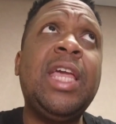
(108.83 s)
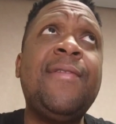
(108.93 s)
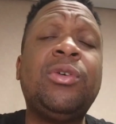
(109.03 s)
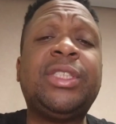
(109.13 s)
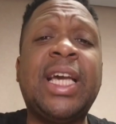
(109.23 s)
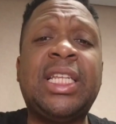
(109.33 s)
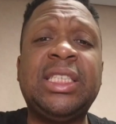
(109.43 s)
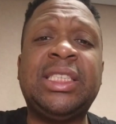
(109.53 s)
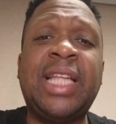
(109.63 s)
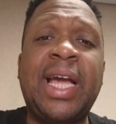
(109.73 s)
Even though Sandton
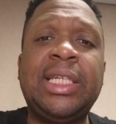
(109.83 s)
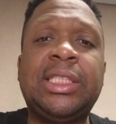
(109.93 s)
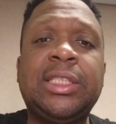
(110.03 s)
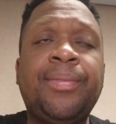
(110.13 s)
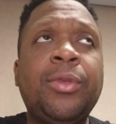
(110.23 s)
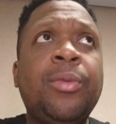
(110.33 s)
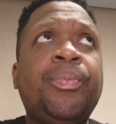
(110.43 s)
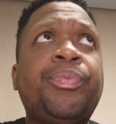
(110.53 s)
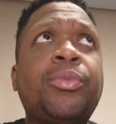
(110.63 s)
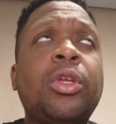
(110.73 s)
is nice,
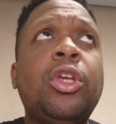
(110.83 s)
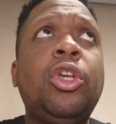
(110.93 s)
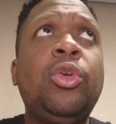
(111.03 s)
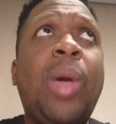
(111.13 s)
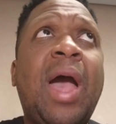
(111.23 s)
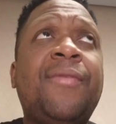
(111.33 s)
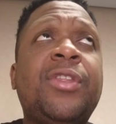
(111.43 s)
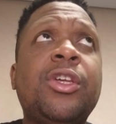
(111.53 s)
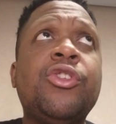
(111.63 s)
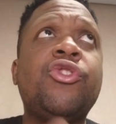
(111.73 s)
you have
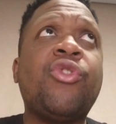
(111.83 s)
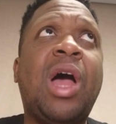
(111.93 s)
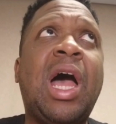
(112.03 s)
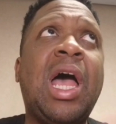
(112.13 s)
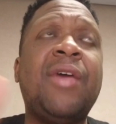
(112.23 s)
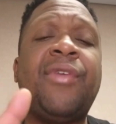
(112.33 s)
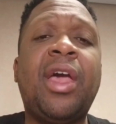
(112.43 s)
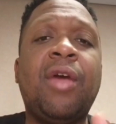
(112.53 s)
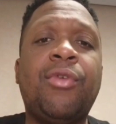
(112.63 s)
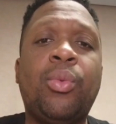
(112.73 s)
to drive
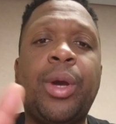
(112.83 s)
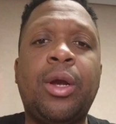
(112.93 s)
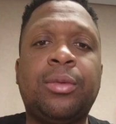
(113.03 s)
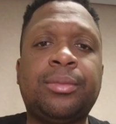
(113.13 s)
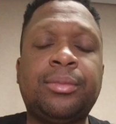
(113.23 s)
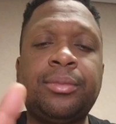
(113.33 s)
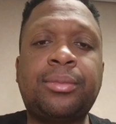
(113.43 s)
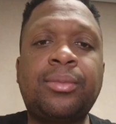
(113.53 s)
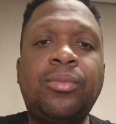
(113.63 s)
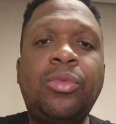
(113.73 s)
everywhere.
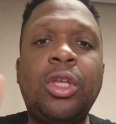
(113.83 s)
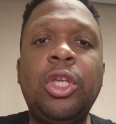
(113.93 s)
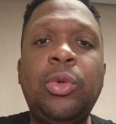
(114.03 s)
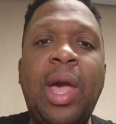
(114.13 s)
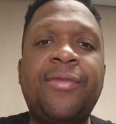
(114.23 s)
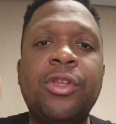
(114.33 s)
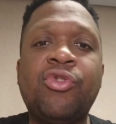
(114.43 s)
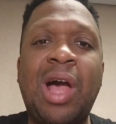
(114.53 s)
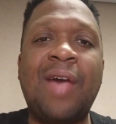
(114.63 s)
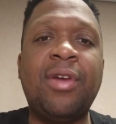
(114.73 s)
You have to
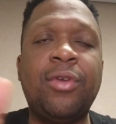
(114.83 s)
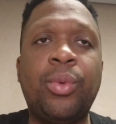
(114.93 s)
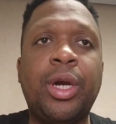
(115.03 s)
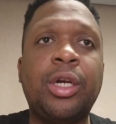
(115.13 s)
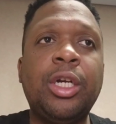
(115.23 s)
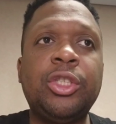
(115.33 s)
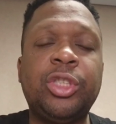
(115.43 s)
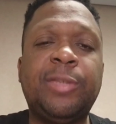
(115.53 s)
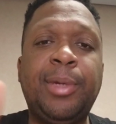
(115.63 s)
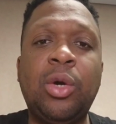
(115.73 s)
drive everywhere.
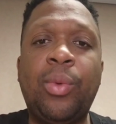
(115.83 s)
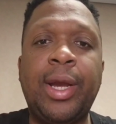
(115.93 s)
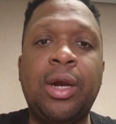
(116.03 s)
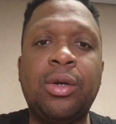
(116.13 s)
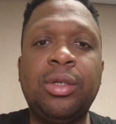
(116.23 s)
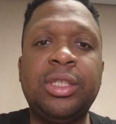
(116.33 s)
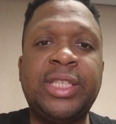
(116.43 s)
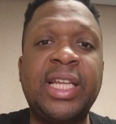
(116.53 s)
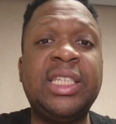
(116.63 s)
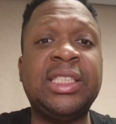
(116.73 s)
So just be aware.
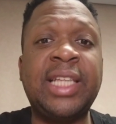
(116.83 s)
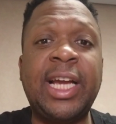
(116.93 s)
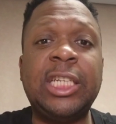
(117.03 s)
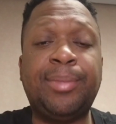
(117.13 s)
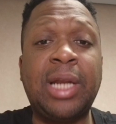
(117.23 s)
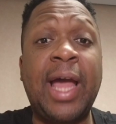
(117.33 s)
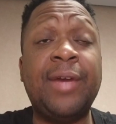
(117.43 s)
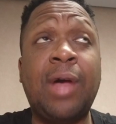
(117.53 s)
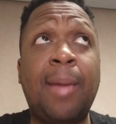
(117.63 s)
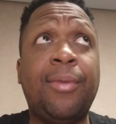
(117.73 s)
Sandton is nice, but
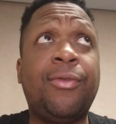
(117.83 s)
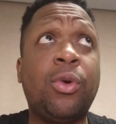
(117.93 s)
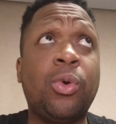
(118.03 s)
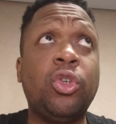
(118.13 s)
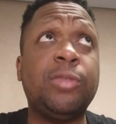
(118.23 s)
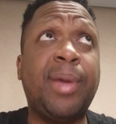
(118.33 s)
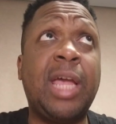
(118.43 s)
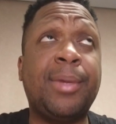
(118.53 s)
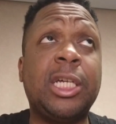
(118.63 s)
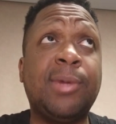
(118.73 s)
I prefer
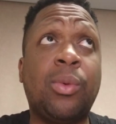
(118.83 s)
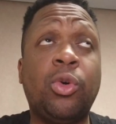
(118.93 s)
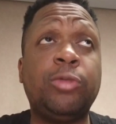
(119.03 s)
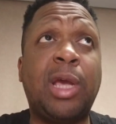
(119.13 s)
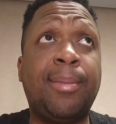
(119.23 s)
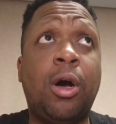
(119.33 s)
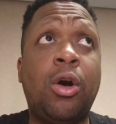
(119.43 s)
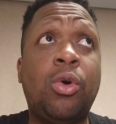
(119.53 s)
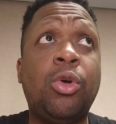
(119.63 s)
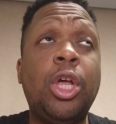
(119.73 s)
Rosebank because by Rosebank
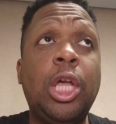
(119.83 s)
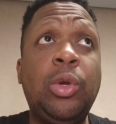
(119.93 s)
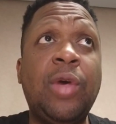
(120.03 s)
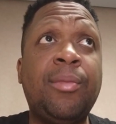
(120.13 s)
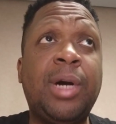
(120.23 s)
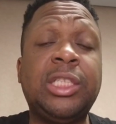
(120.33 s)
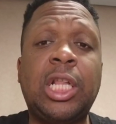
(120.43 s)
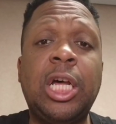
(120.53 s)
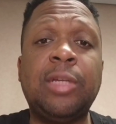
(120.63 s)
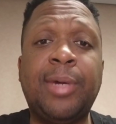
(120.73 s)
Mall, you have a bunch of
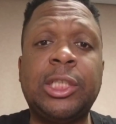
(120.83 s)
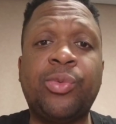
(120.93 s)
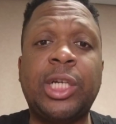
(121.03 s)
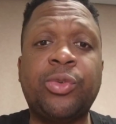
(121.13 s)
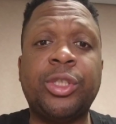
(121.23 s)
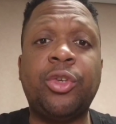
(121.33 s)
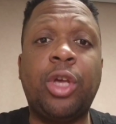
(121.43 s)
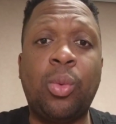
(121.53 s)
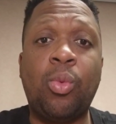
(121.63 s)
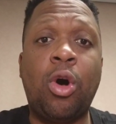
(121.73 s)
clubs, a bunch of restaurants, so you
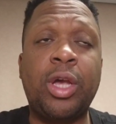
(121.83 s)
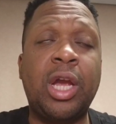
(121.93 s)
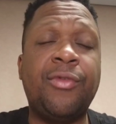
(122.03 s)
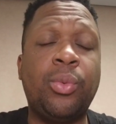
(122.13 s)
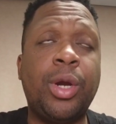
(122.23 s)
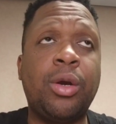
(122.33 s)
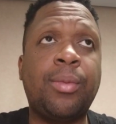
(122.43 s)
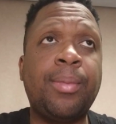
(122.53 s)
can walk everywhere.